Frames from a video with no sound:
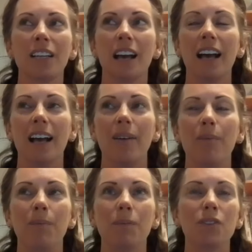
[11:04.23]

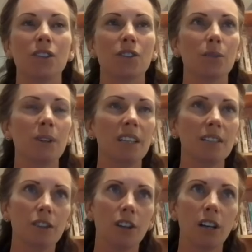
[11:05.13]
So some of
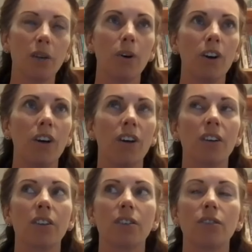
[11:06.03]
this early
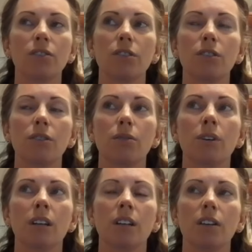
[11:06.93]
work to